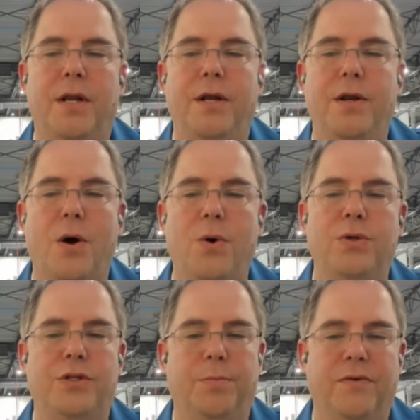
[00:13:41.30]

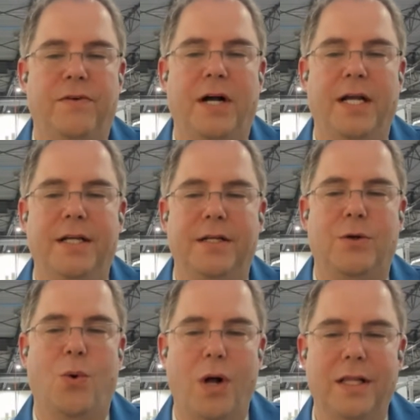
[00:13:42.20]
known to provide
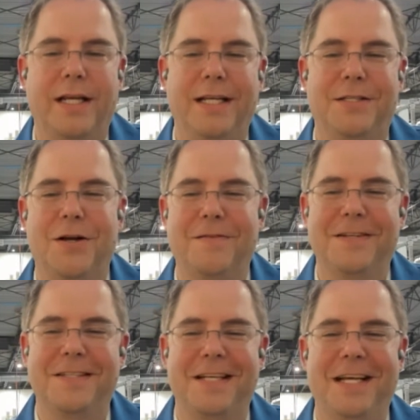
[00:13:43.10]
quality
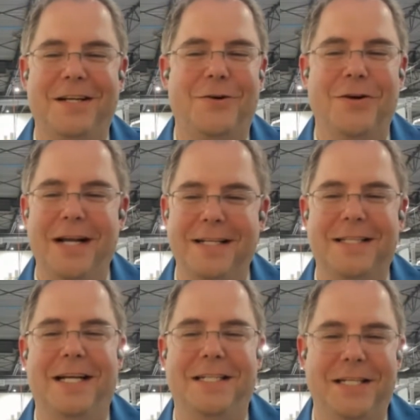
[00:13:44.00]
service, it
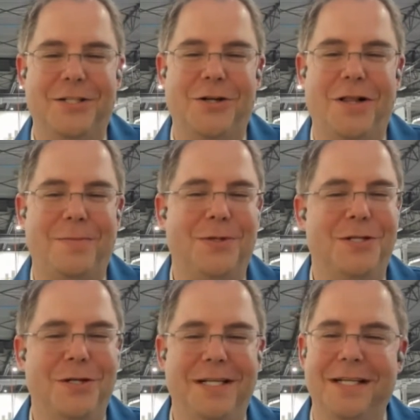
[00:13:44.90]
creates additional
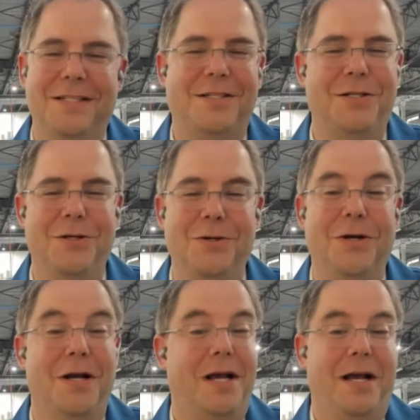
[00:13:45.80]
opportunities to
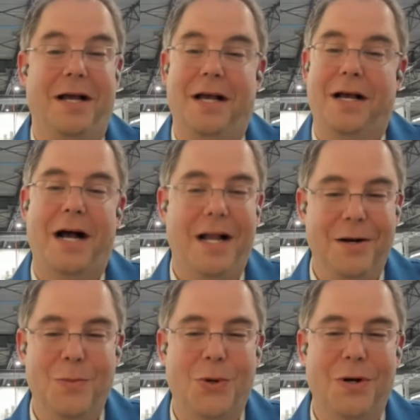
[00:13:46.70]

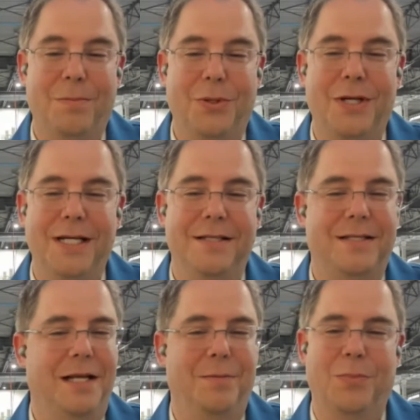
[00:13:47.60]
hire more
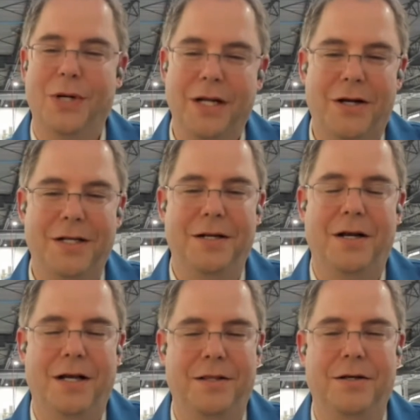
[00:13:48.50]
employees and bring on
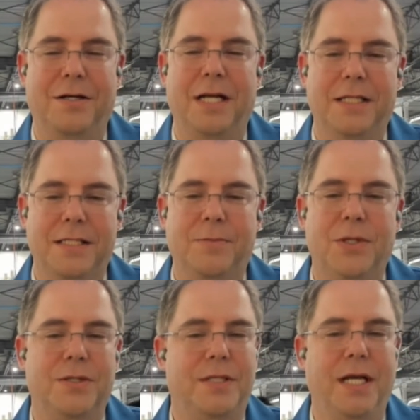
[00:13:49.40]
other
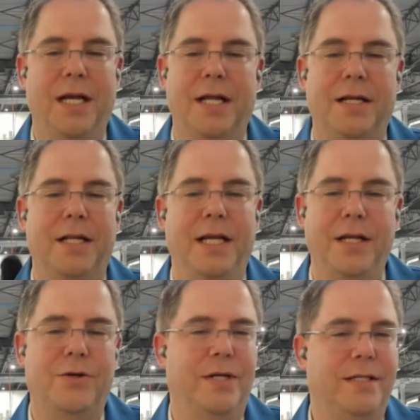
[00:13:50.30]
customers and
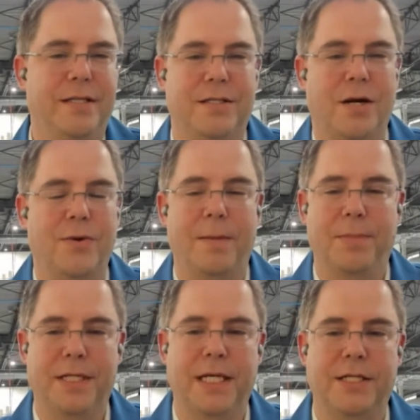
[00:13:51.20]
increases our
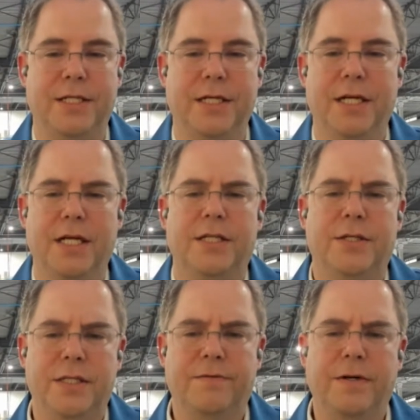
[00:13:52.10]
reputation. So
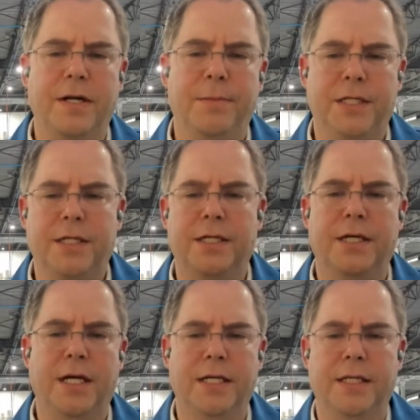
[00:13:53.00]
it's a very much a
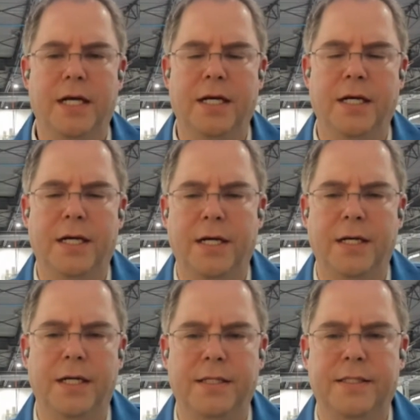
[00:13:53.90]

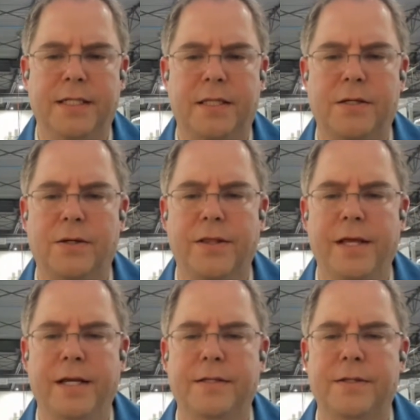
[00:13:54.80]
cyclical
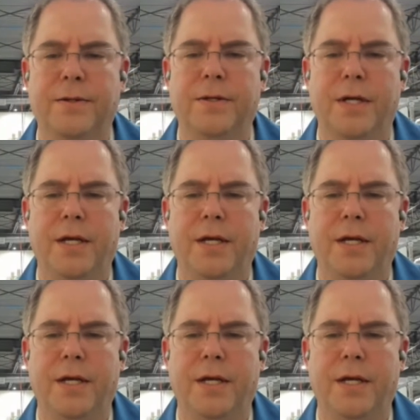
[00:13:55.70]
thing. So